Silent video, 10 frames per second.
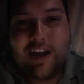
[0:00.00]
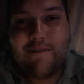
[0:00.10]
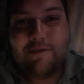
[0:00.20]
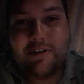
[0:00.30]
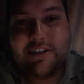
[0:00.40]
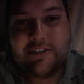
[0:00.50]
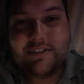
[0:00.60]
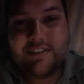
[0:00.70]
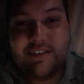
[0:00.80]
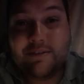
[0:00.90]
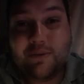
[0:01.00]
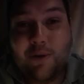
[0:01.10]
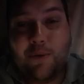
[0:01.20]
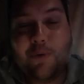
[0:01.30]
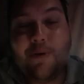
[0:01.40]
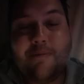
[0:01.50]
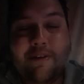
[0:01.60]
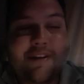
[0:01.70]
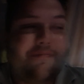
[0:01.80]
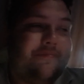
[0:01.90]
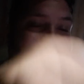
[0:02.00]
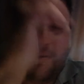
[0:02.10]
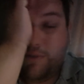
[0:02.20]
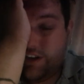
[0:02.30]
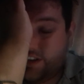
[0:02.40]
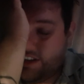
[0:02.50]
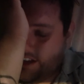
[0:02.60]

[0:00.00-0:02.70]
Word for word: camera, it's just it was quite awkward. But never mind.